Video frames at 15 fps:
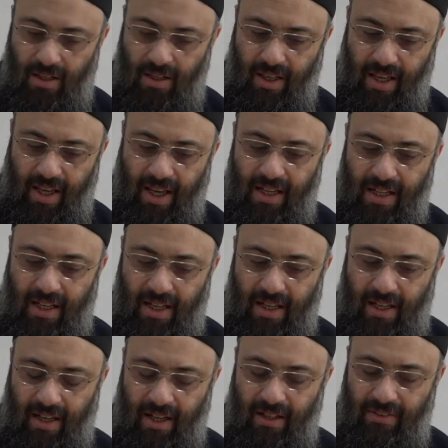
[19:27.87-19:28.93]

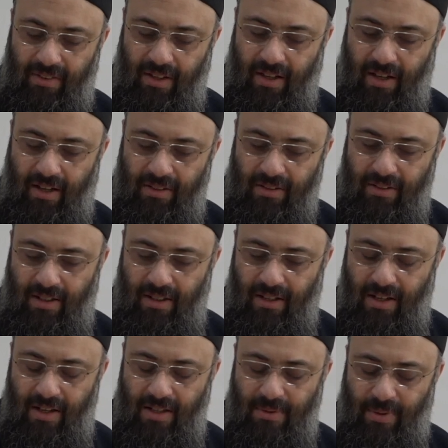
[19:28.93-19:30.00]
anything other than
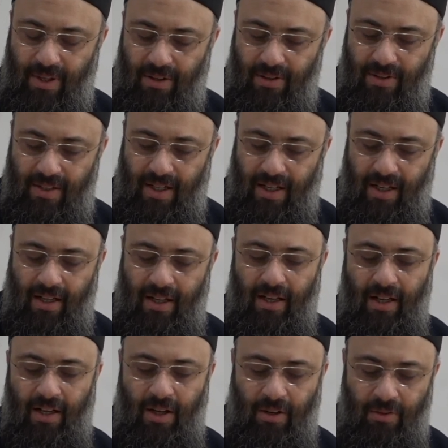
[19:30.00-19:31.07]
Allah subhanahu wa ta'ala,
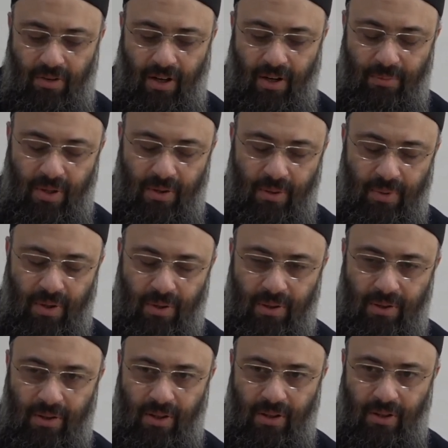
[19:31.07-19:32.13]
from your
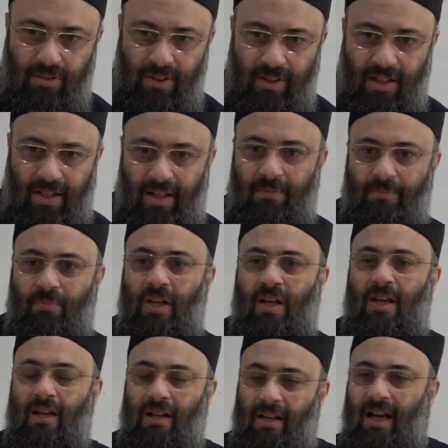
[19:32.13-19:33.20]
beholding of Allah.
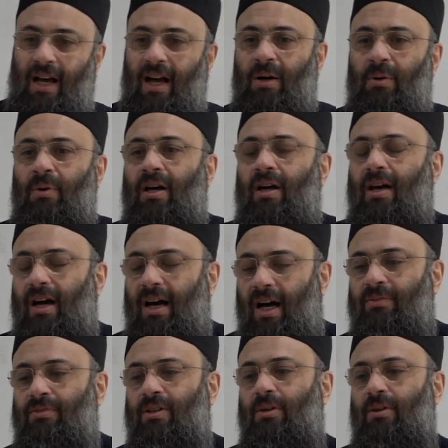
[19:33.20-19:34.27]
Now,
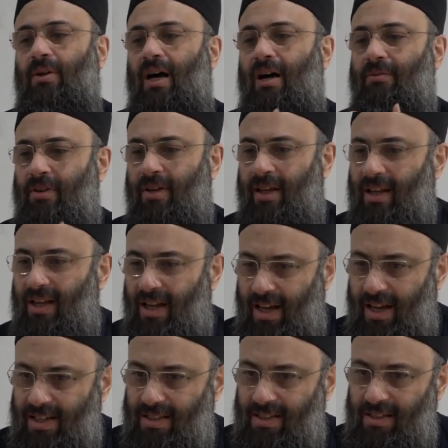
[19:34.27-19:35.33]
after you have
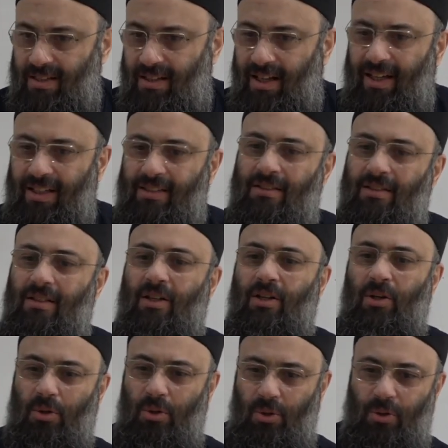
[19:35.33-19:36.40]
realized that,
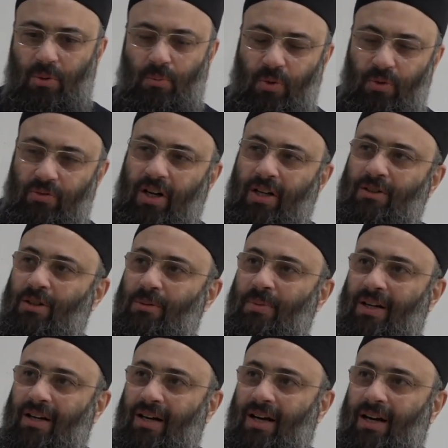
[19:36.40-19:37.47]
you could move on to
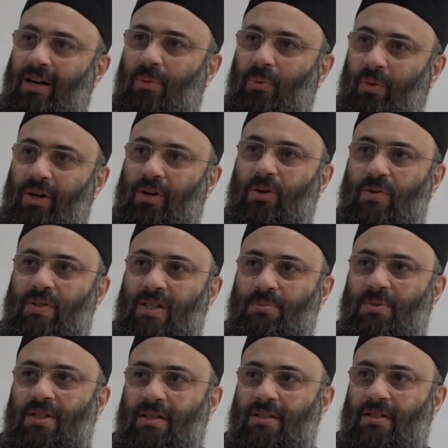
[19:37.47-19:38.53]
baqa, where you
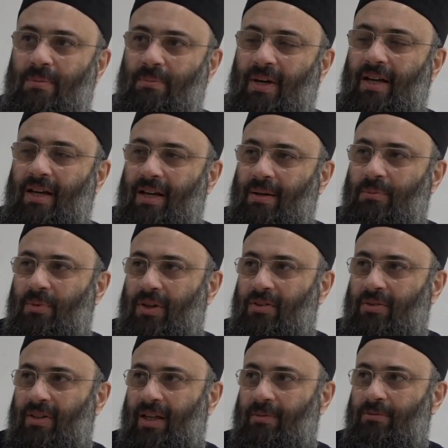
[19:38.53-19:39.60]
subsist by Him,
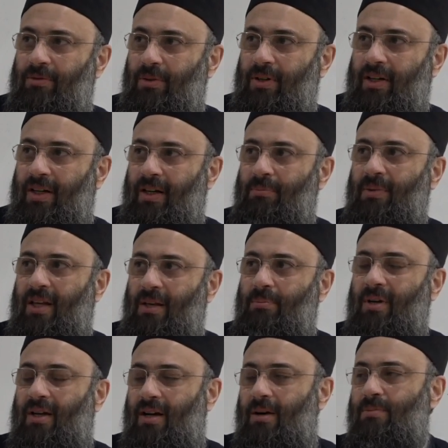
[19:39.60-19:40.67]
with Him, for Him. He
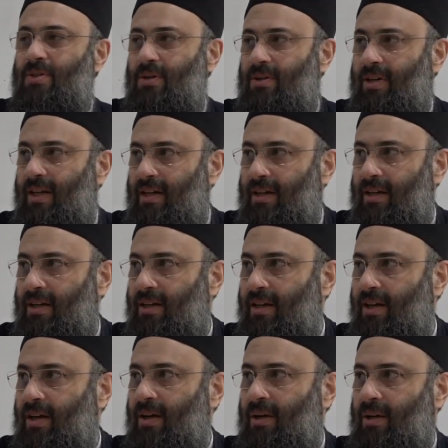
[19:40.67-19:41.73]
becomes your hearing
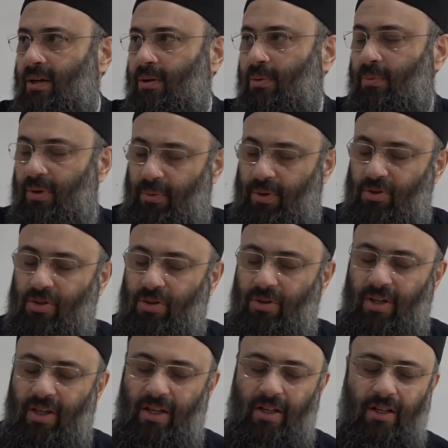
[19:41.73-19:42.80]
with which you
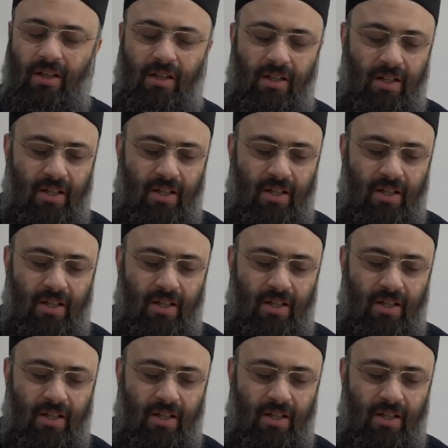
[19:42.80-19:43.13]
hear,